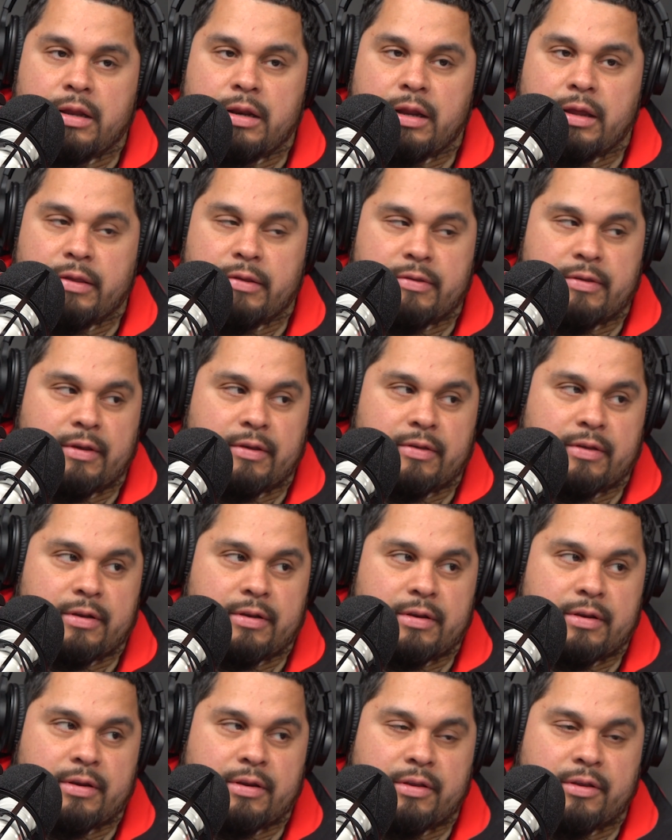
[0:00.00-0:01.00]
Now,
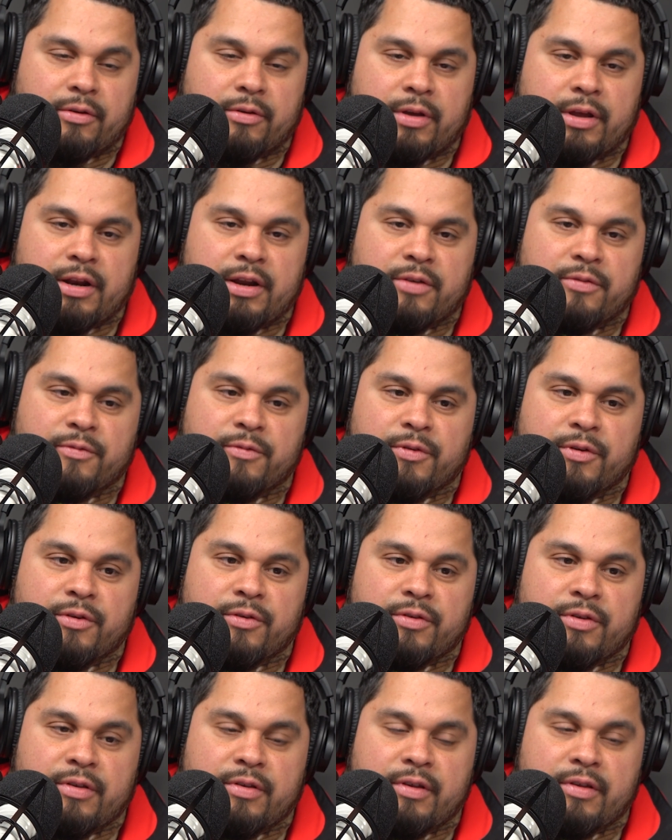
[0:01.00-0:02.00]
don't get it
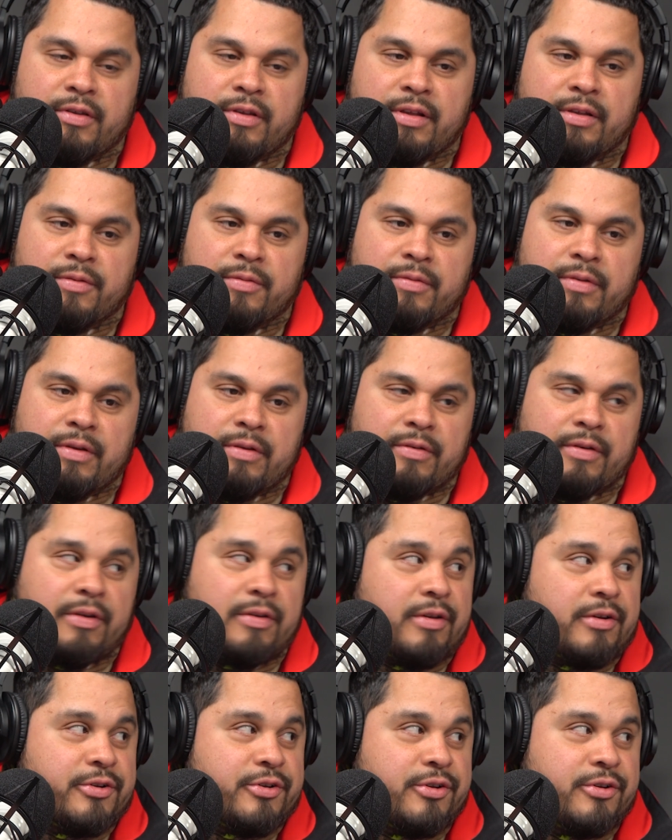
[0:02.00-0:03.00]
confused. This doesn't,
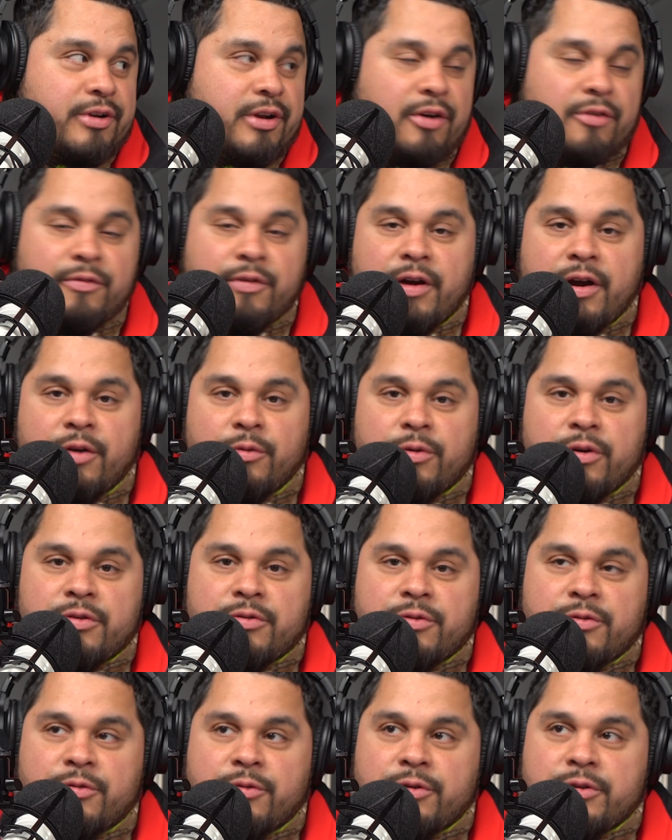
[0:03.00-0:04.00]
they're shooting off fireworks
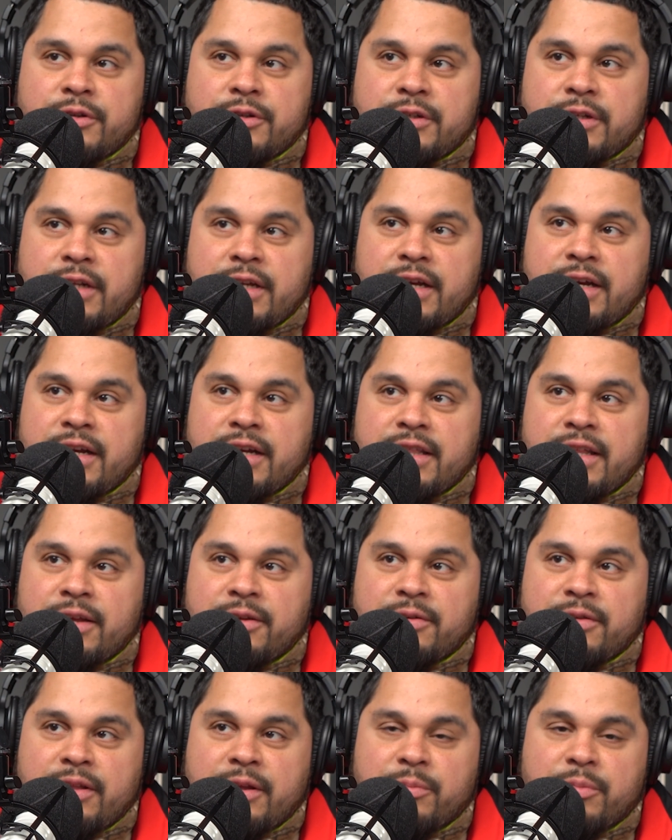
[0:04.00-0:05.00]
for 4th of July and
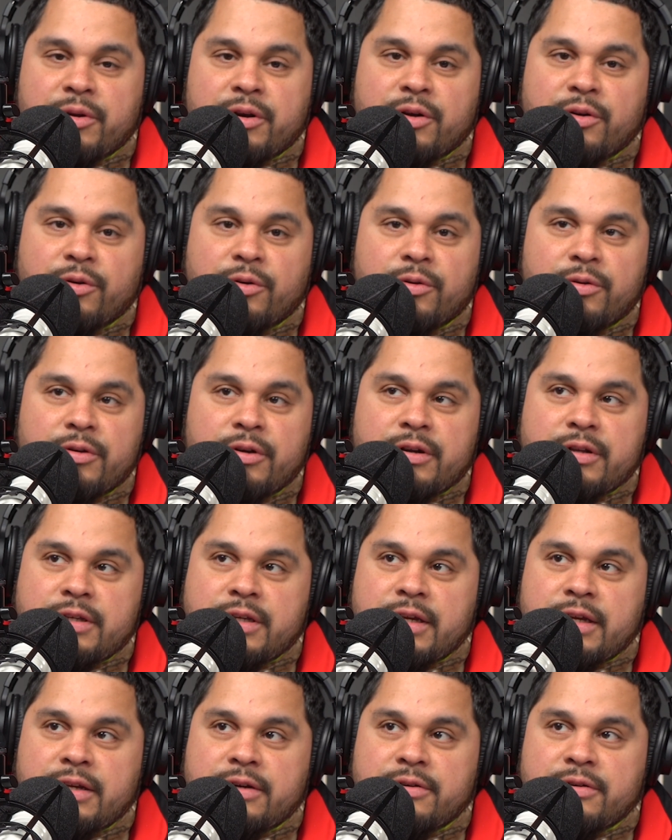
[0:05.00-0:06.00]
they put a hole in your
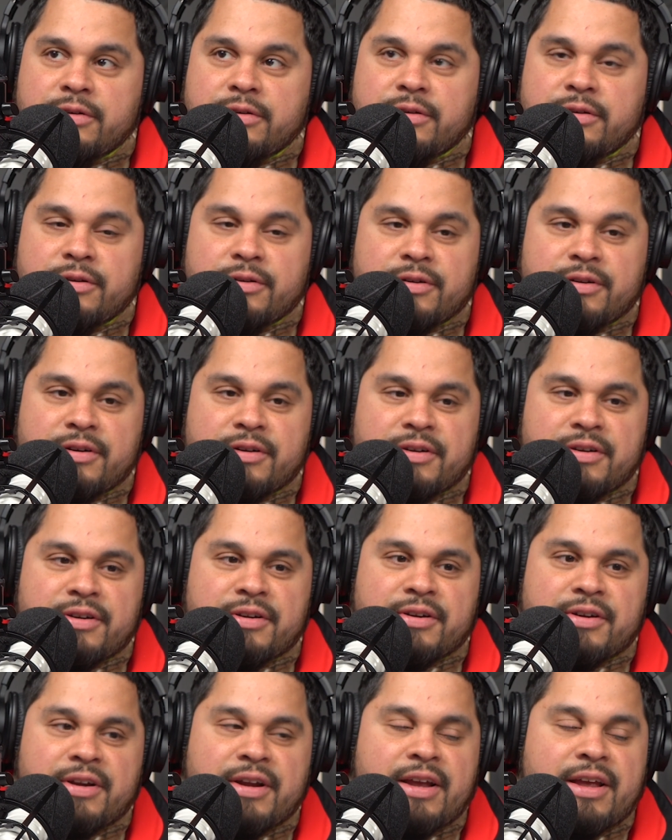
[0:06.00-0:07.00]
tent
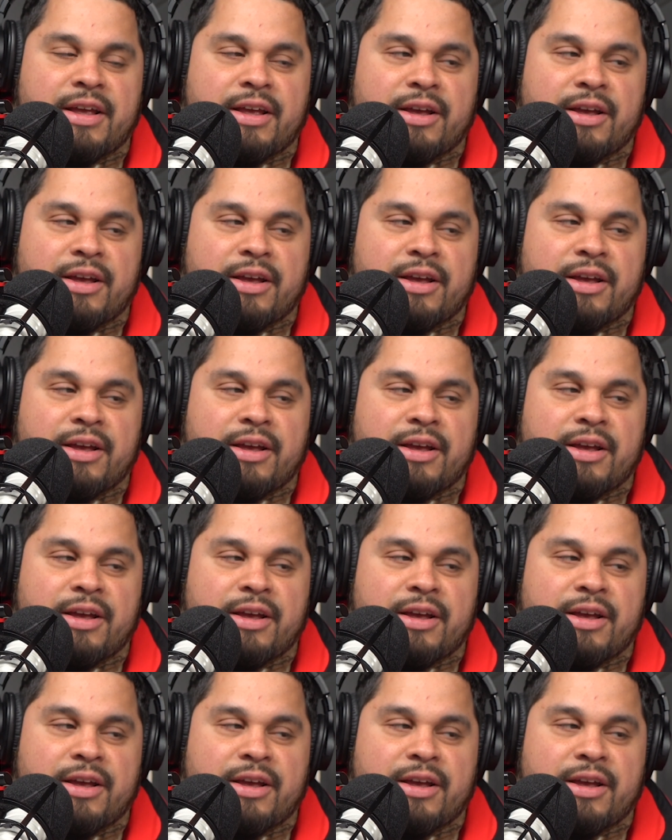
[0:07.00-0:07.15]
or